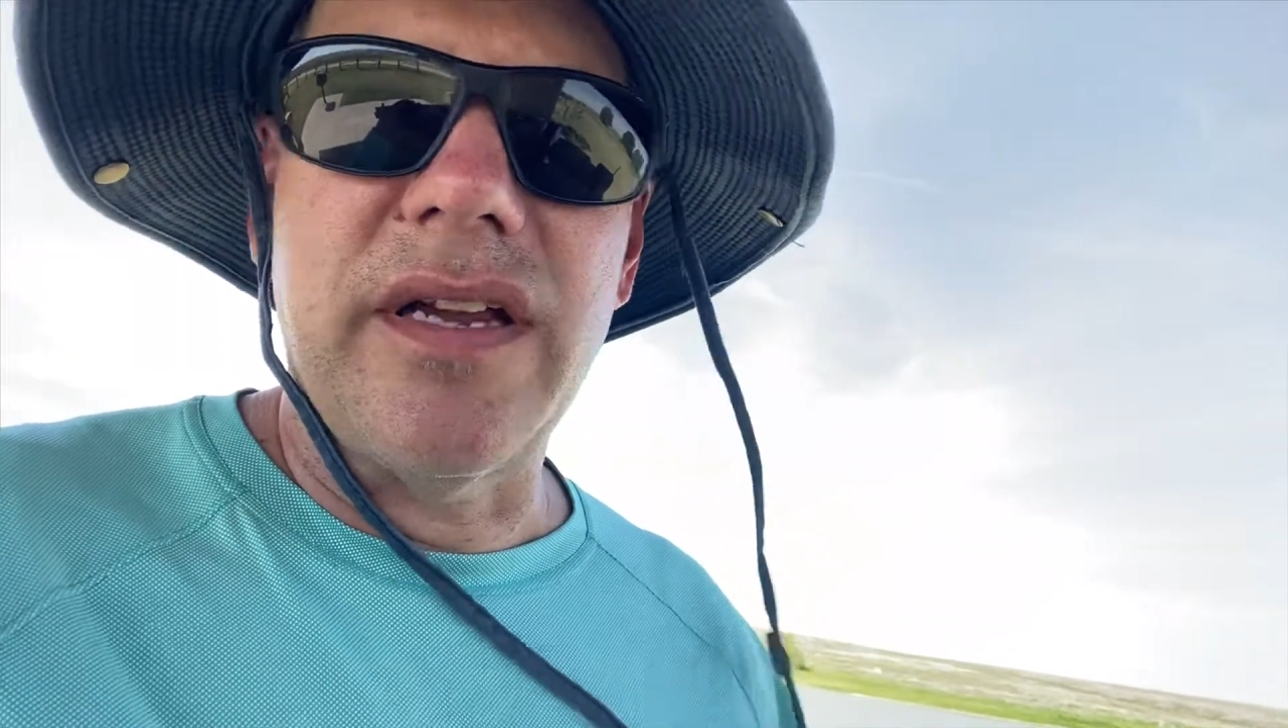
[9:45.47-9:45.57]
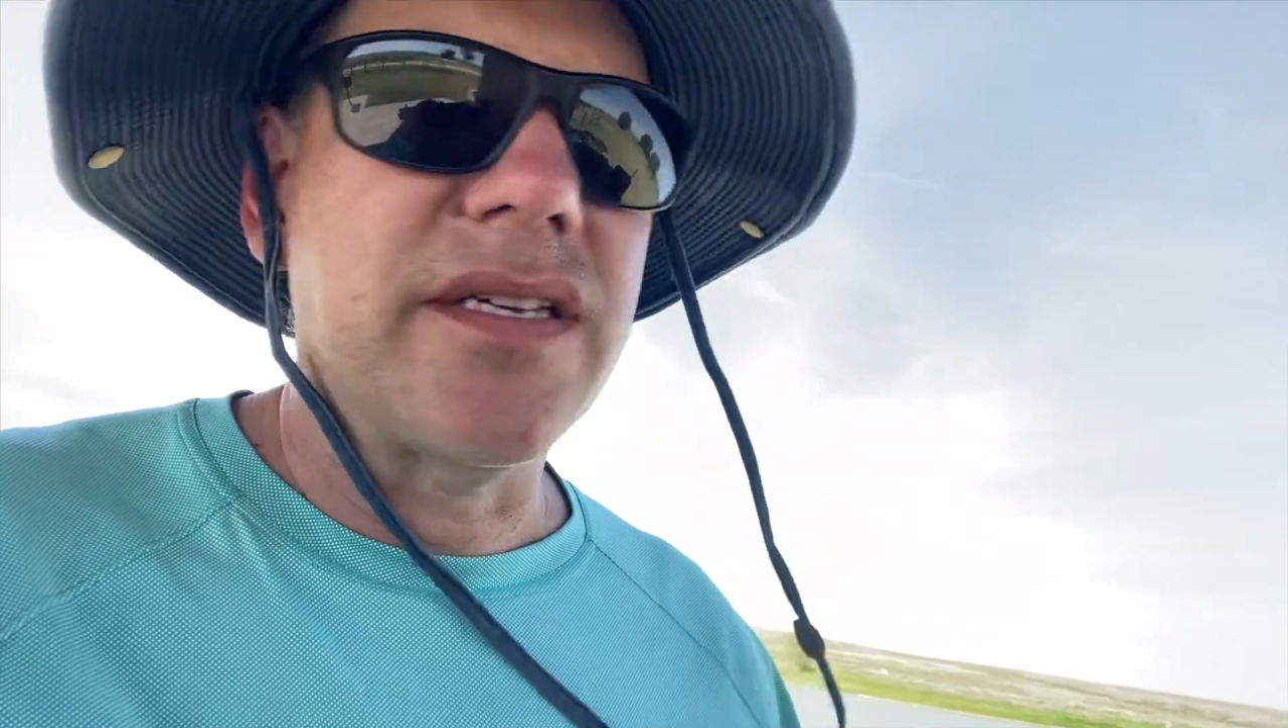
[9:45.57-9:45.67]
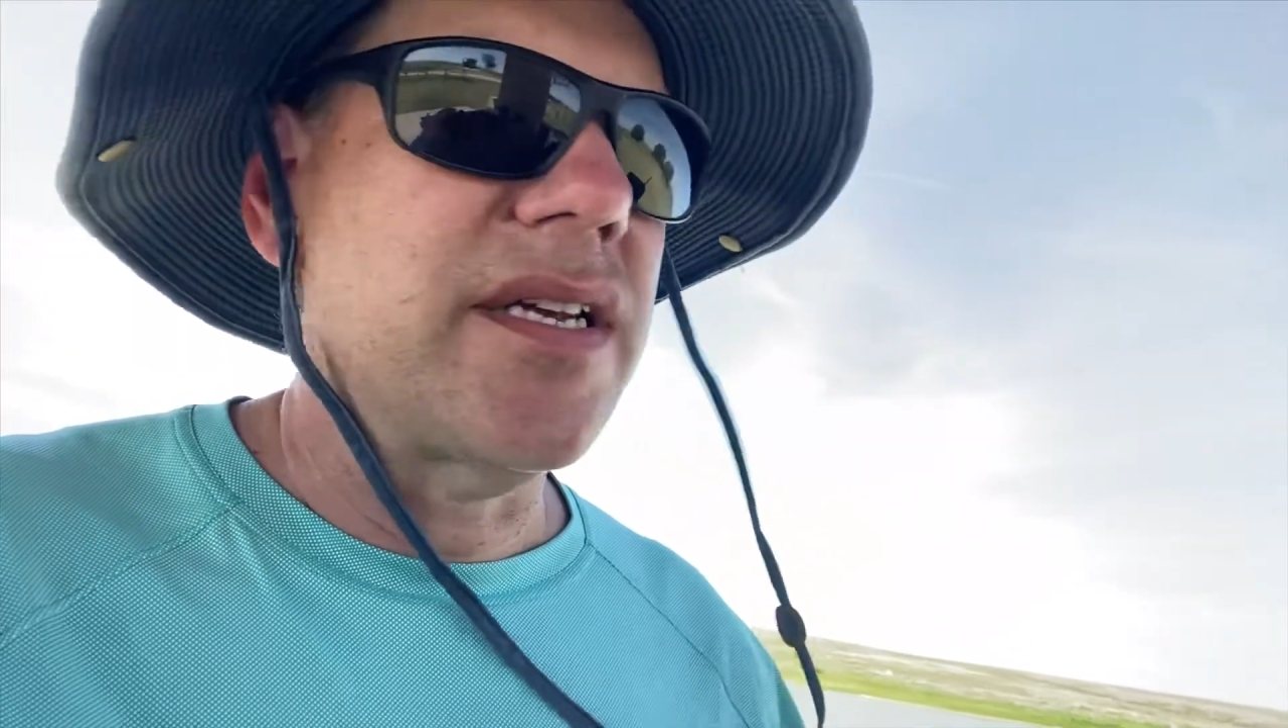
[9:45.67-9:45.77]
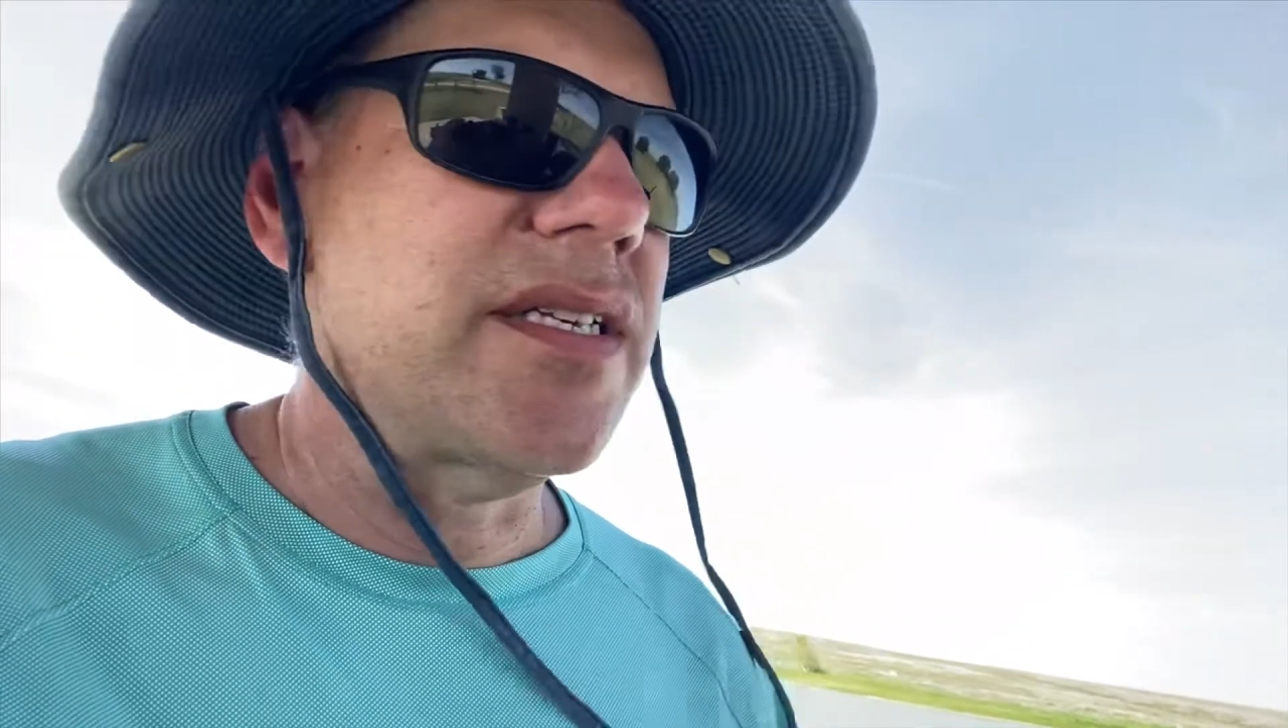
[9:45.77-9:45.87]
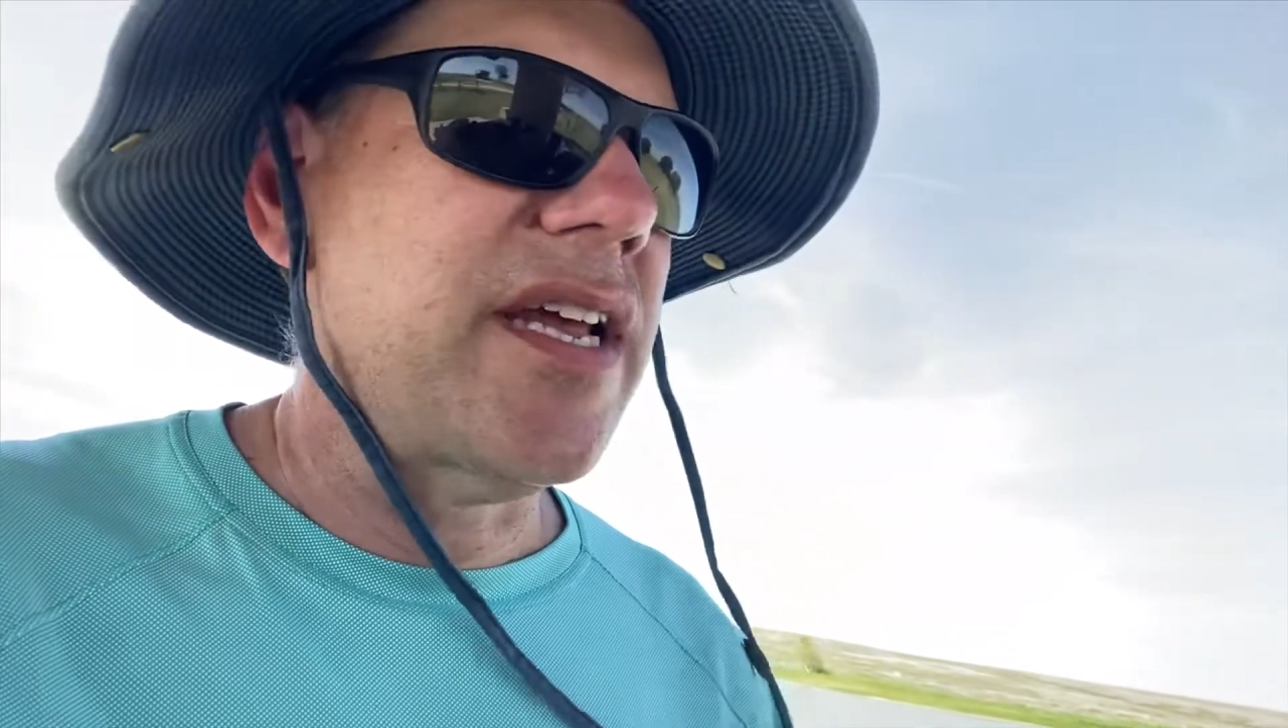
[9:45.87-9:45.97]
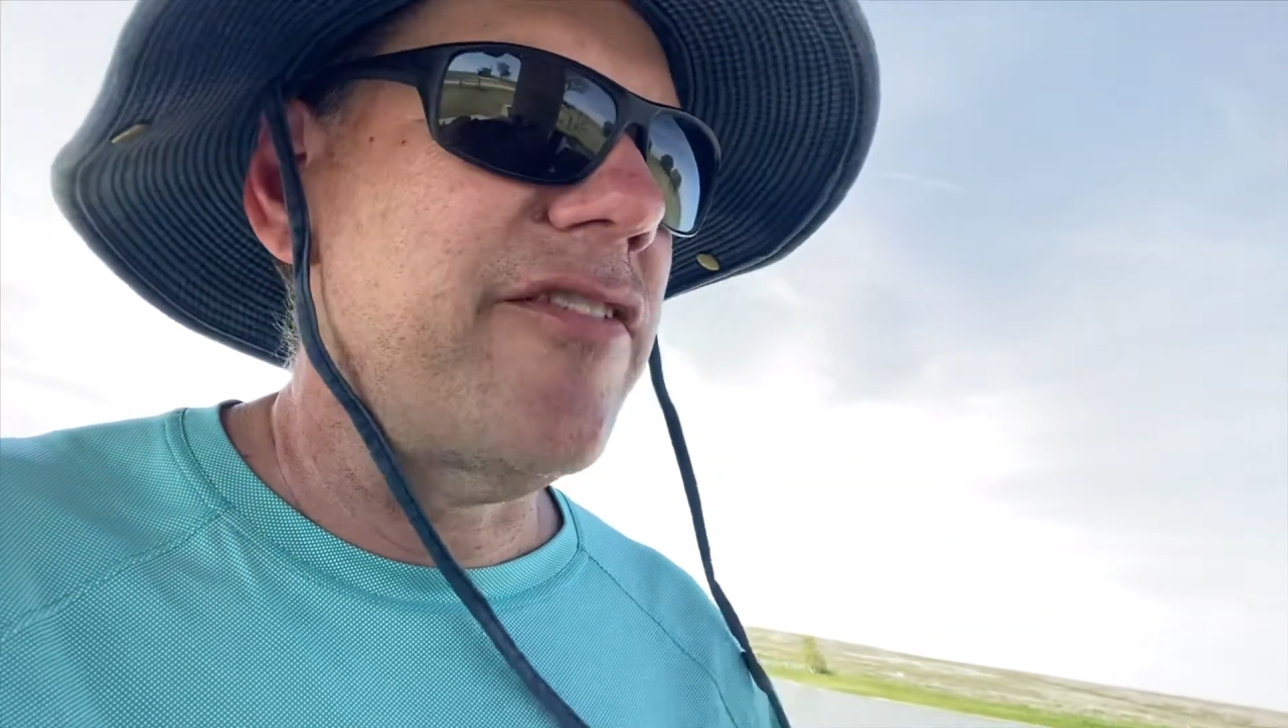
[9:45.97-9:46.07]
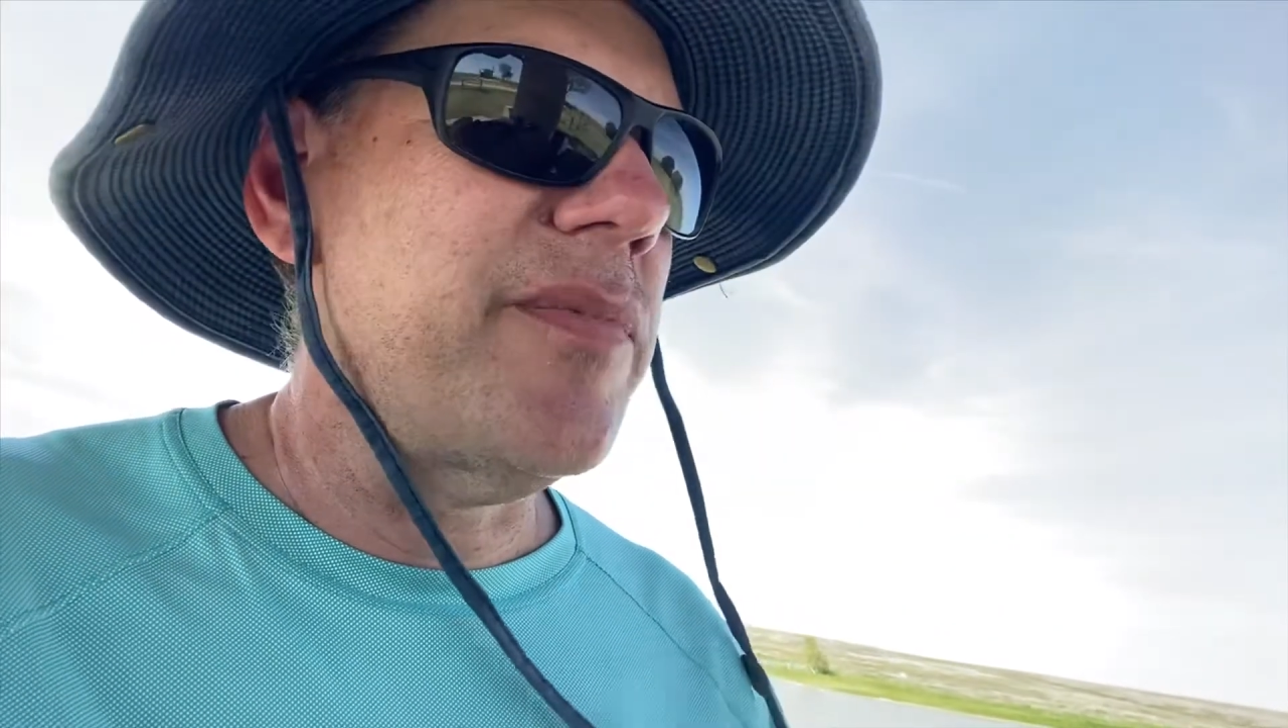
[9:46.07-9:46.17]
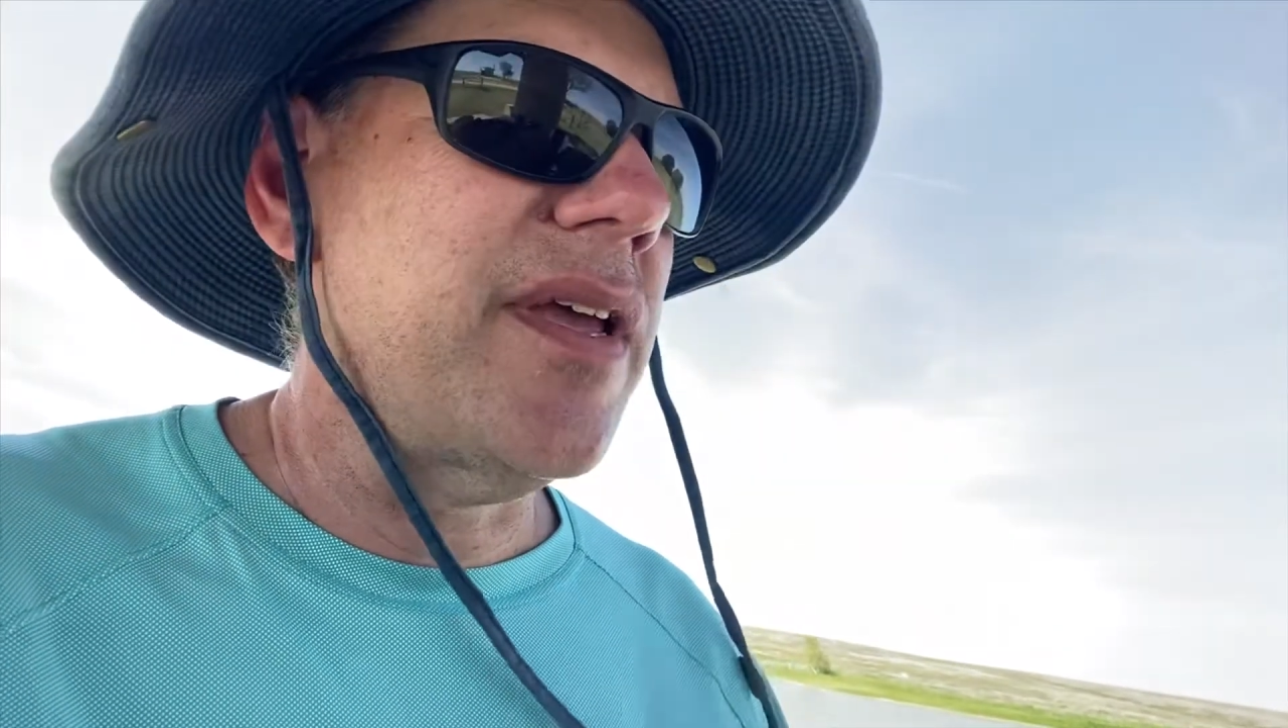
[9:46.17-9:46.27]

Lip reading: is going to save me.